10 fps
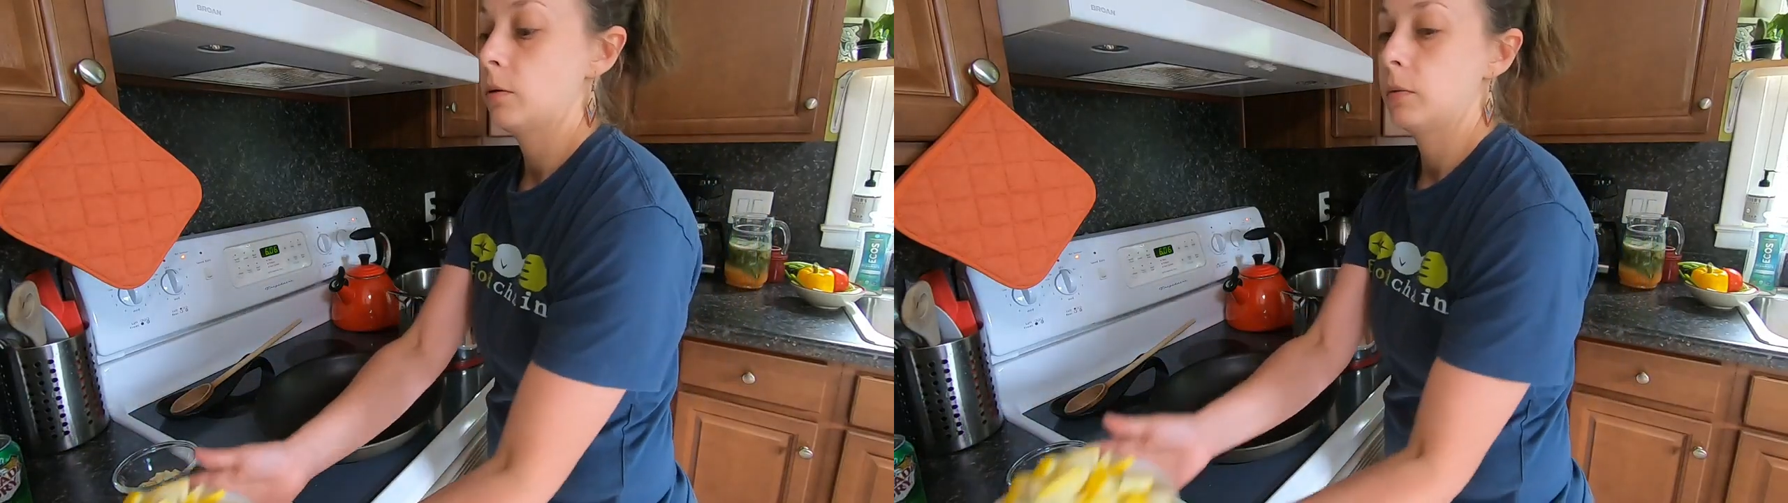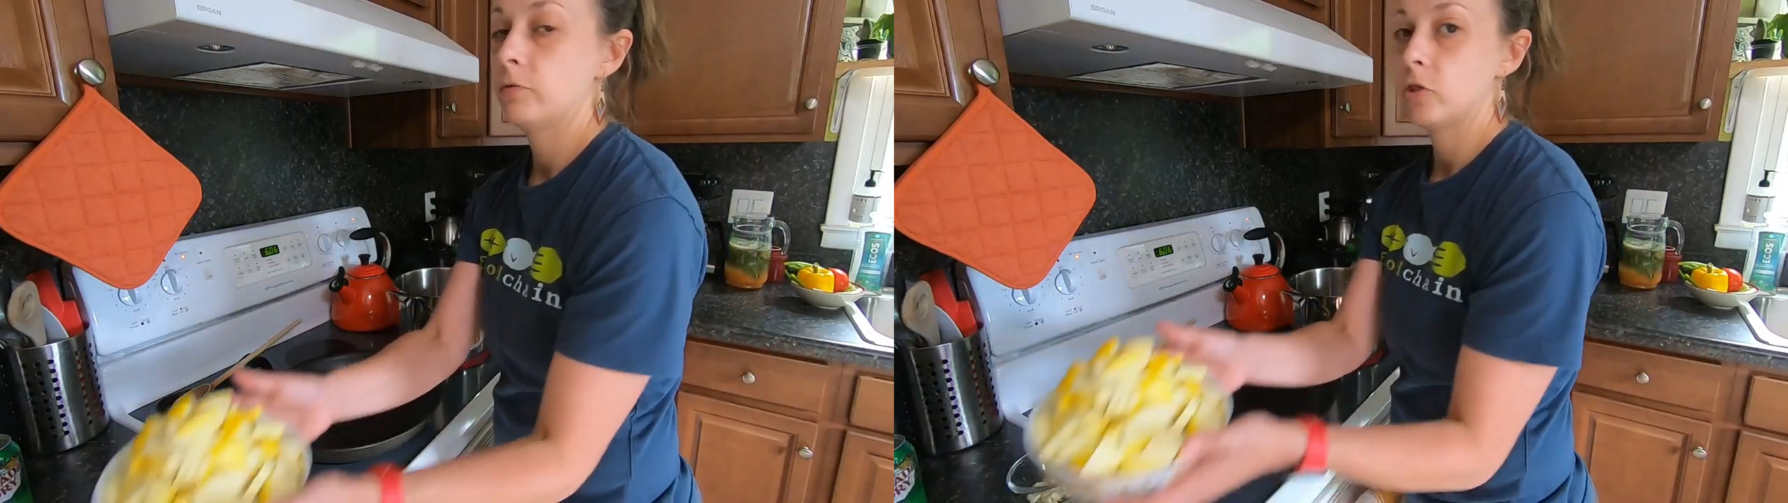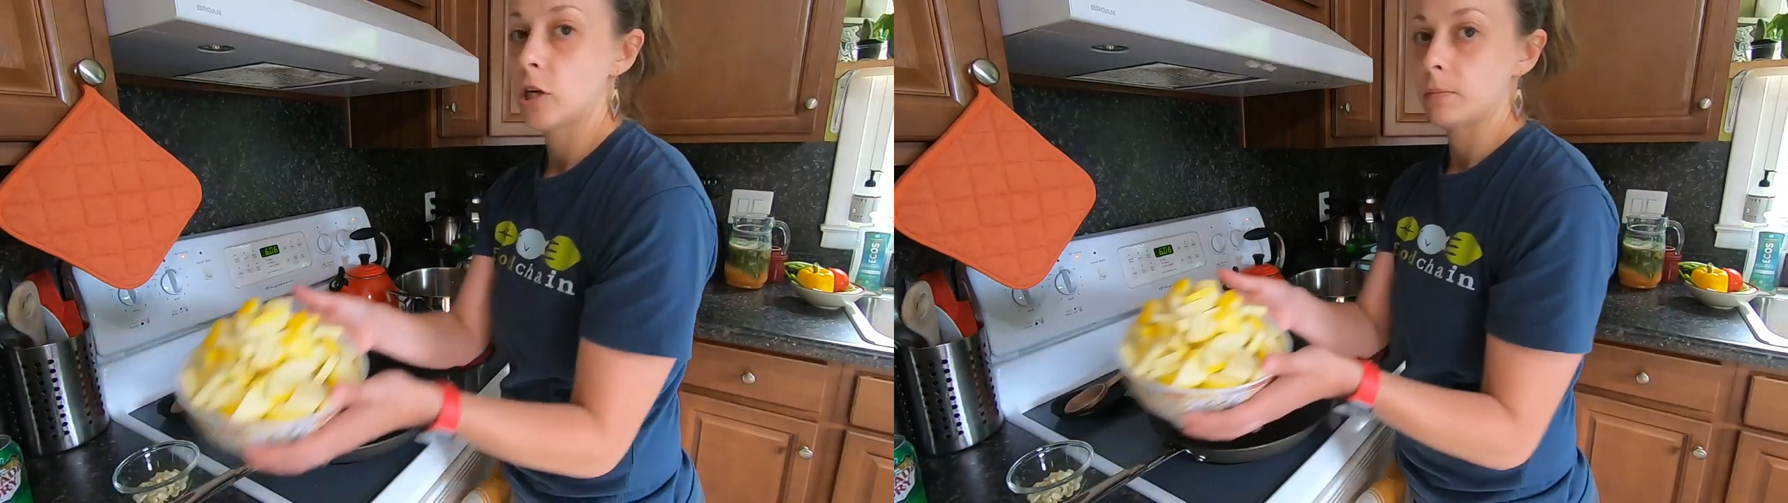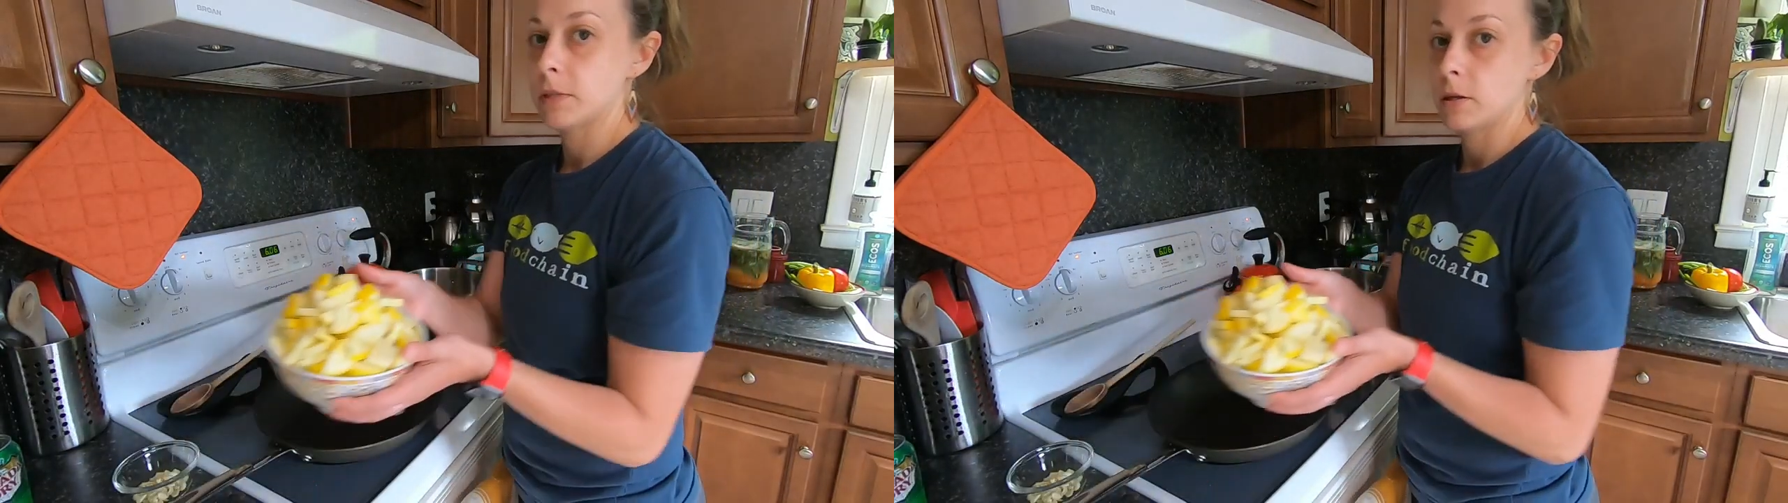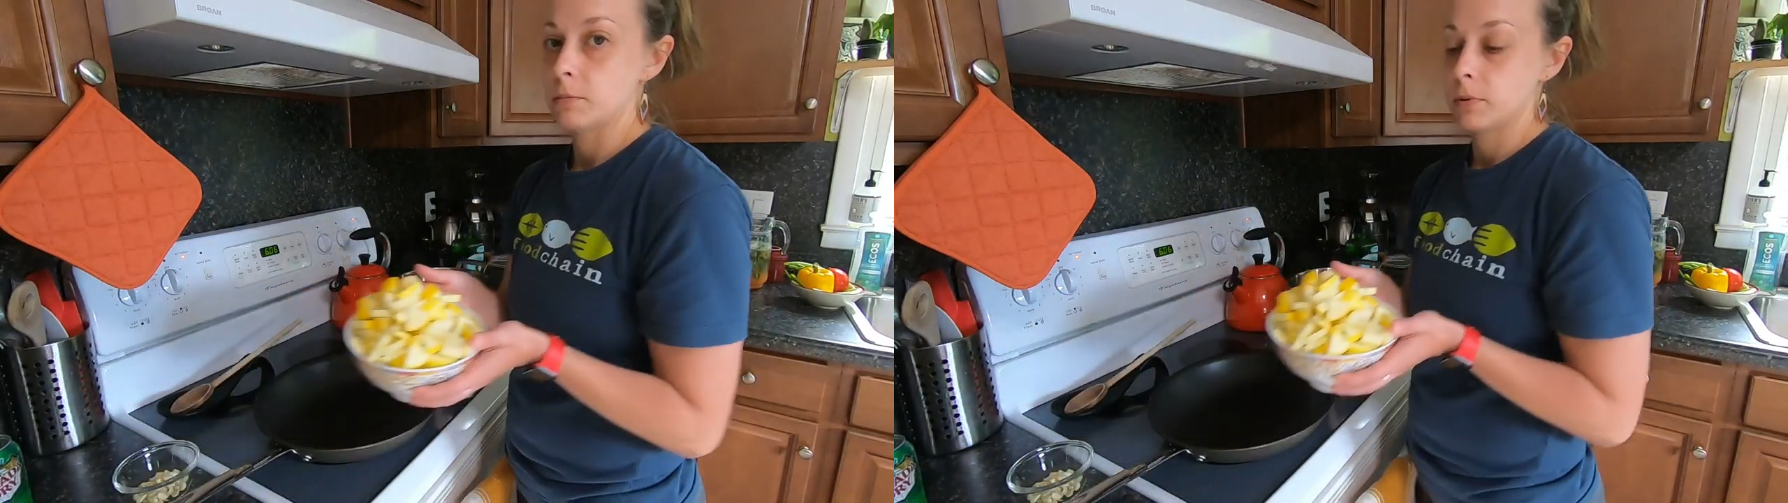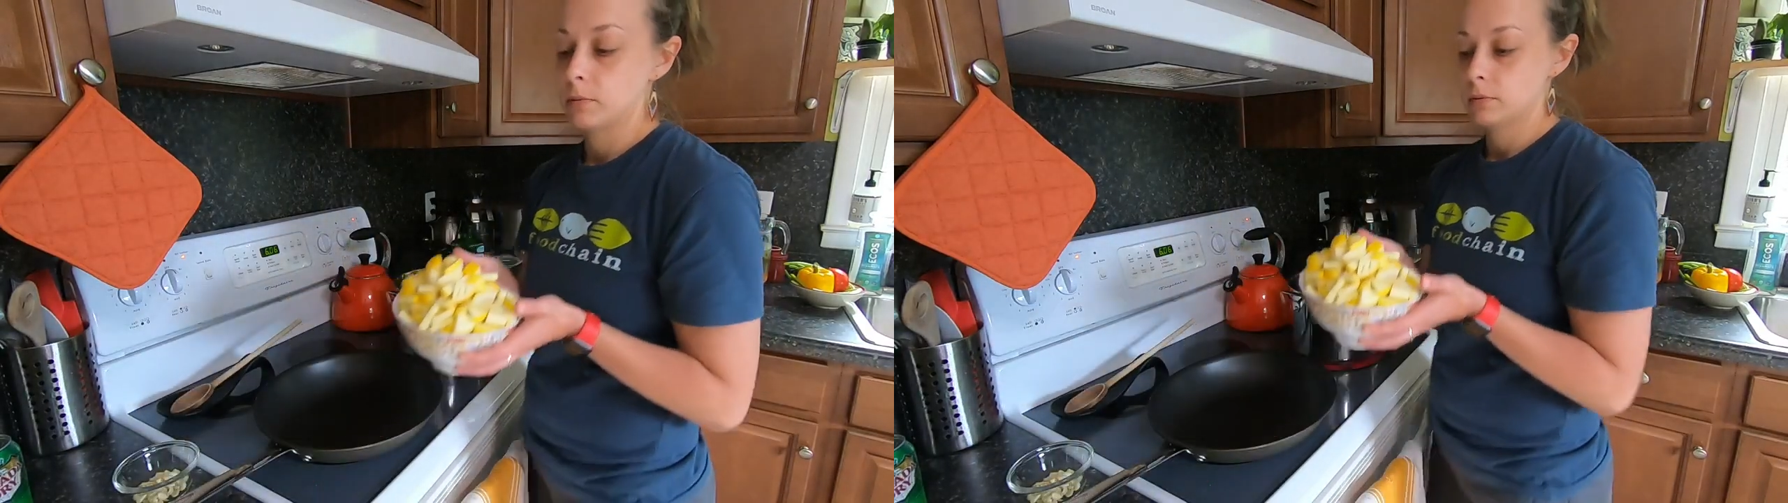that we've chopped up